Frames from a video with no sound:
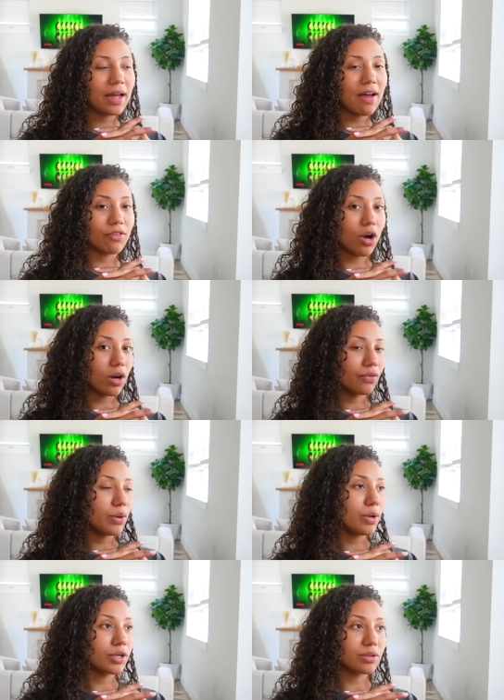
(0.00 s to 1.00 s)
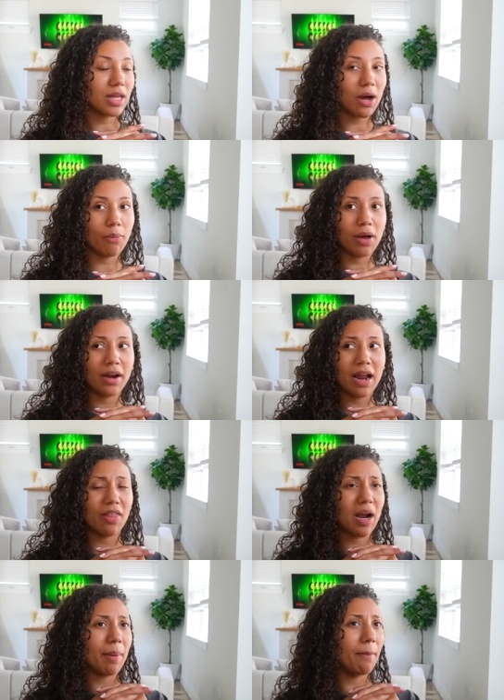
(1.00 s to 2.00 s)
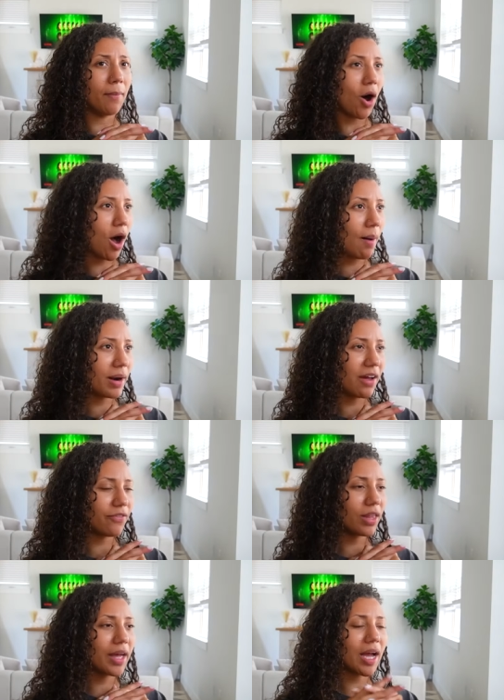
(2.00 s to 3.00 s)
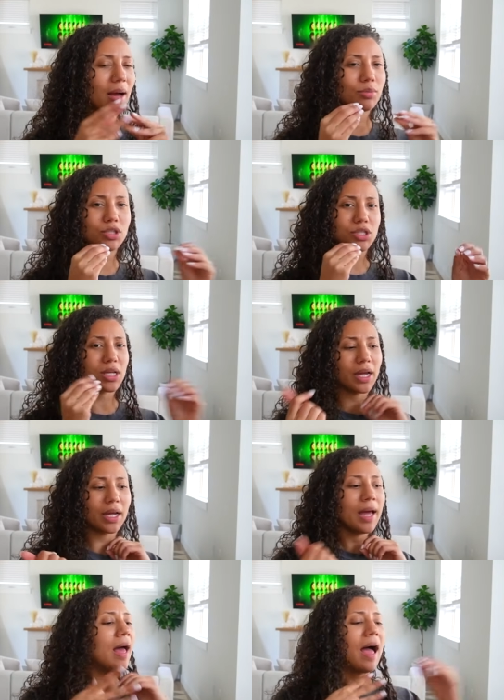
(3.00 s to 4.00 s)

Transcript: have gone a few years with that one now that I'm a mom and I feel like I'm just like